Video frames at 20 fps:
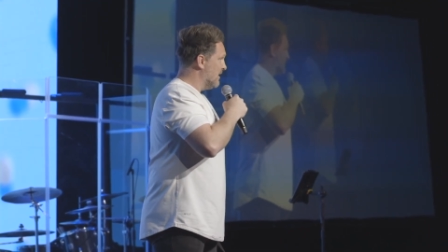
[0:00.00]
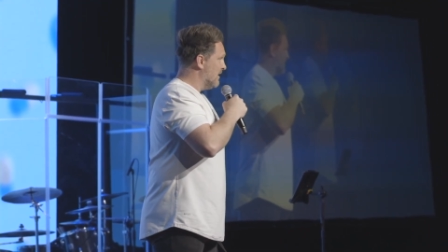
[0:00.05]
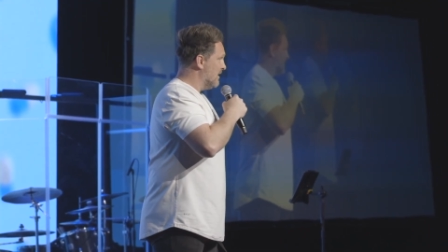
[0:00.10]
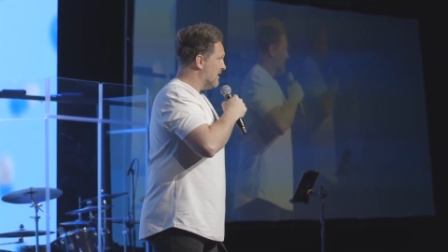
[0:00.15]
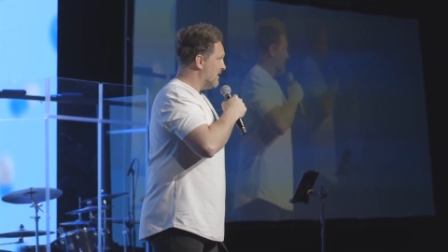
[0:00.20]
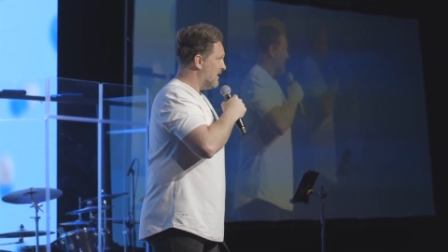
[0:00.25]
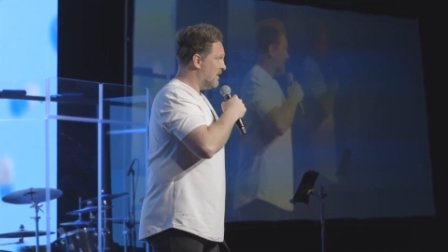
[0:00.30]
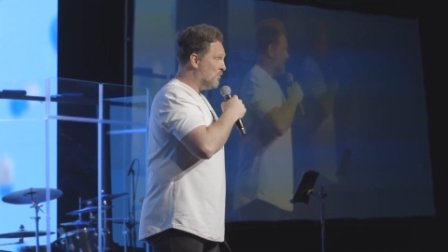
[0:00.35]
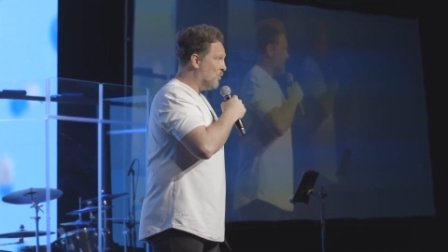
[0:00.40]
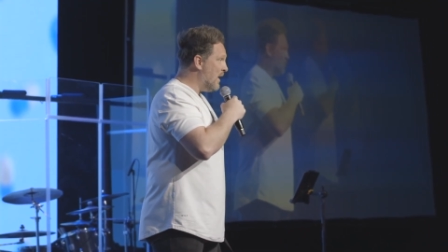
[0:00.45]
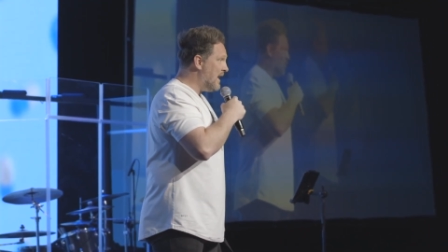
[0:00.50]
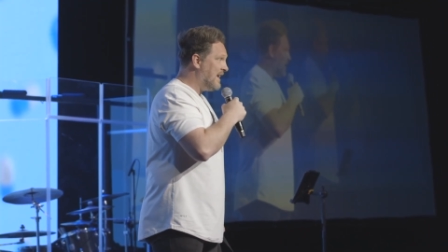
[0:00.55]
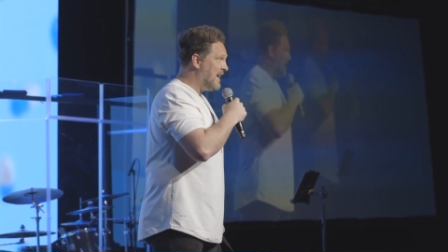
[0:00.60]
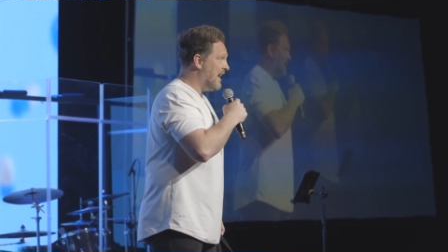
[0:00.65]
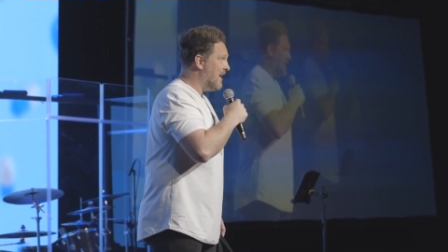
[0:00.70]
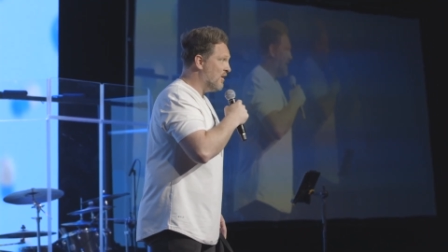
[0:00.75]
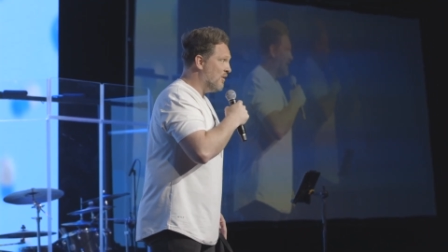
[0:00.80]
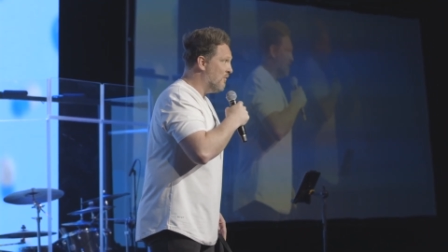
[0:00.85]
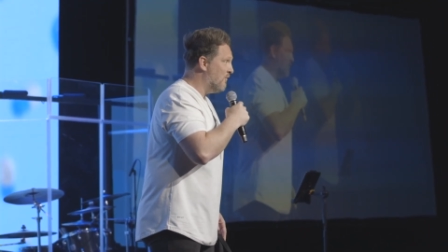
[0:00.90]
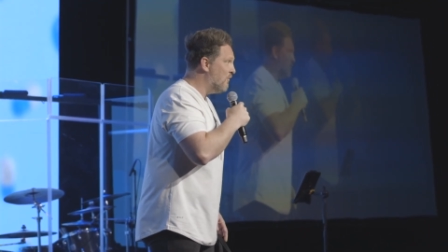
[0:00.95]
Like, we
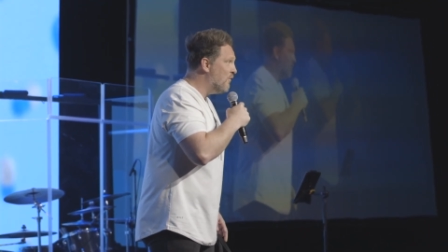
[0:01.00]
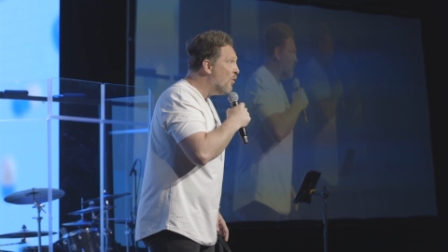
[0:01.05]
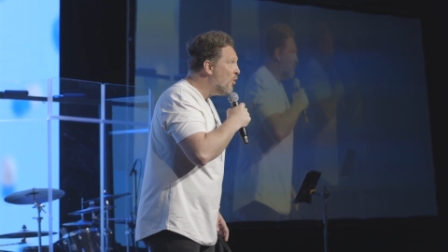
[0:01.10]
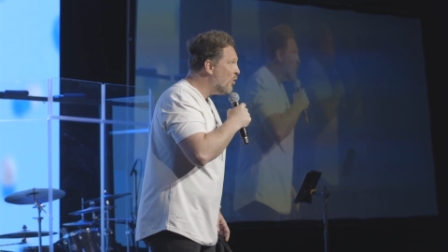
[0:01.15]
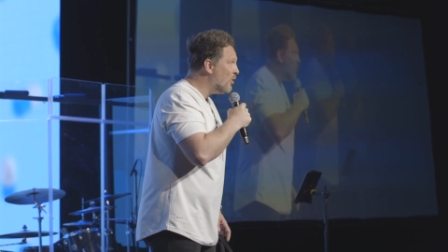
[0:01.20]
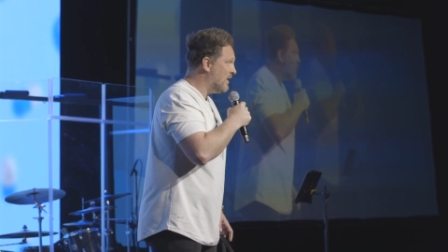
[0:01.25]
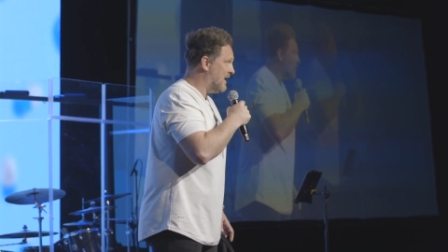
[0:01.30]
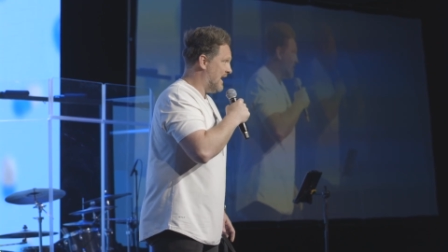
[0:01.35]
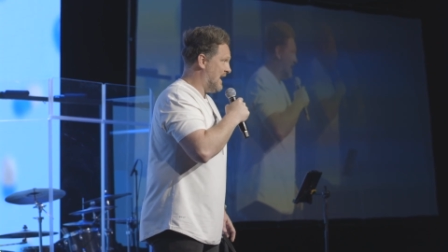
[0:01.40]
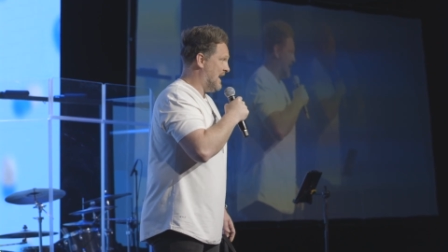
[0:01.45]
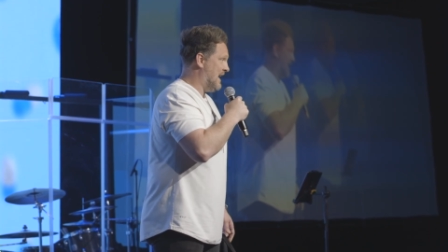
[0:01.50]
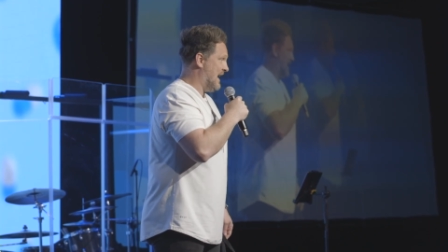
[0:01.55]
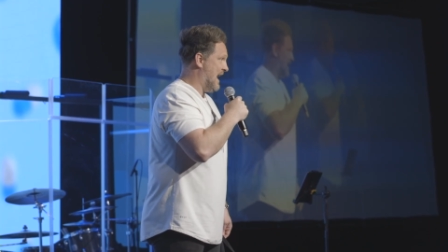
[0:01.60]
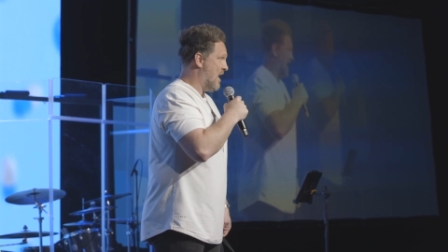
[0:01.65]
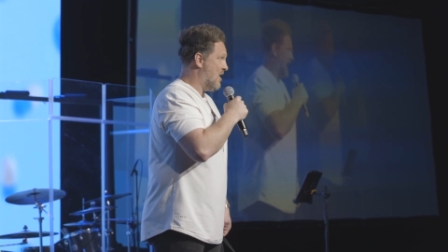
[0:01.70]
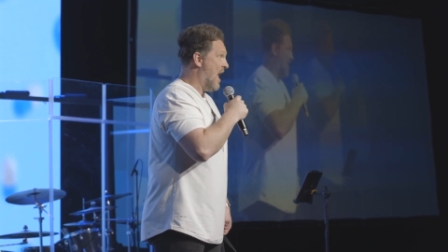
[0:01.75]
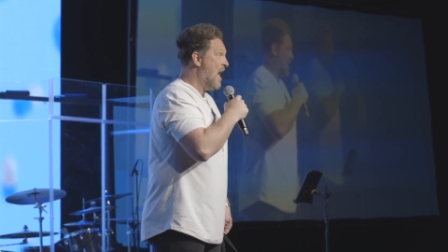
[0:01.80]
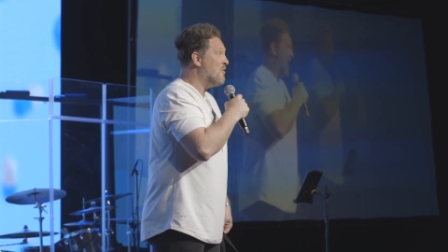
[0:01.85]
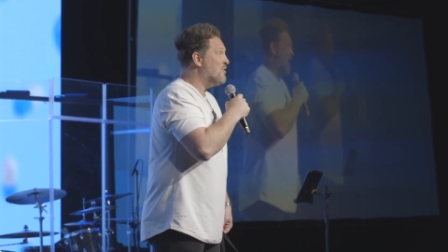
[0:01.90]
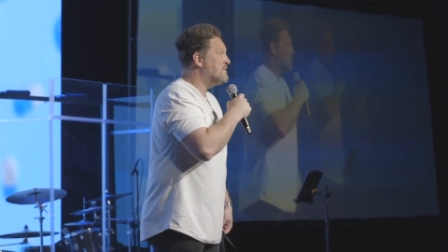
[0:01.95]
can't afford to eat
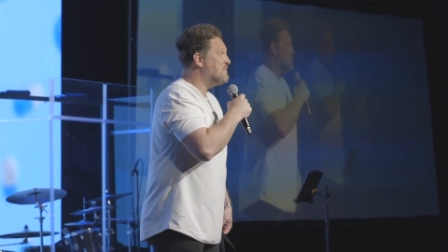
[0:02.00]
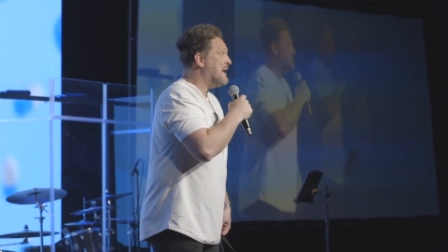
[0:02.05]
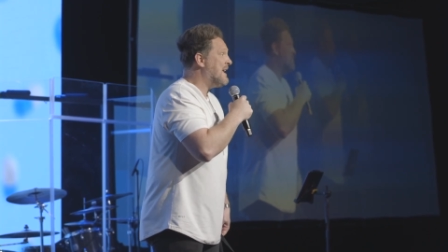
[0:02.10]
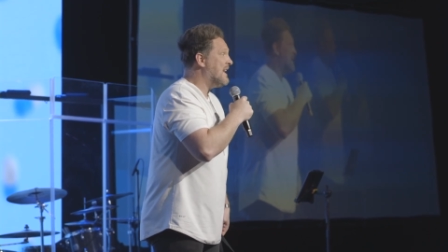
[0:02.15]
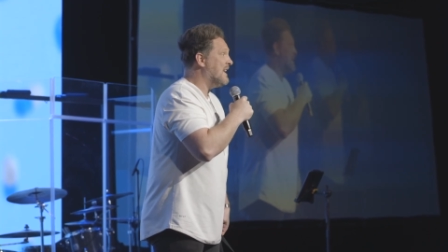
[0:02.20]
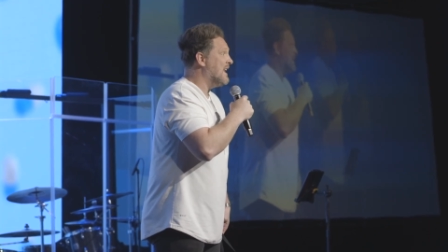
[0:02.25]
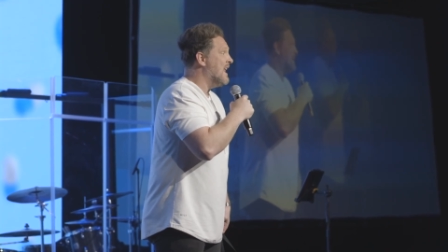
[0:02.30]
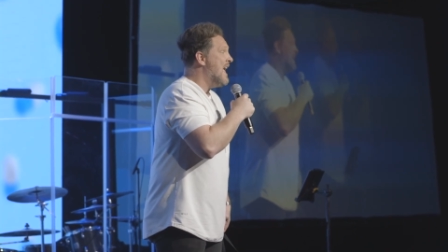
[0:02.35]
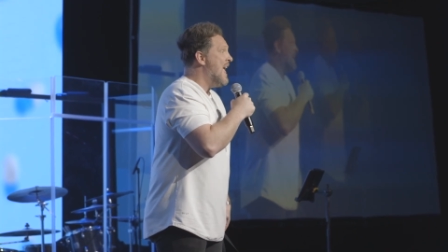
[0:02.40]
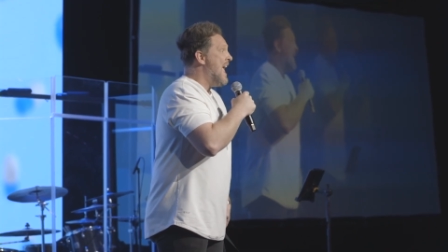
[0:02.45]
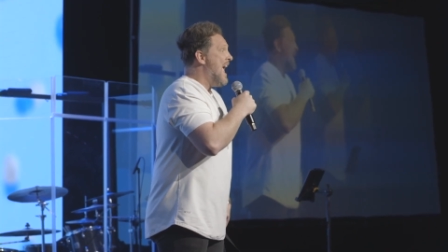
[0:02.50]
out. I was making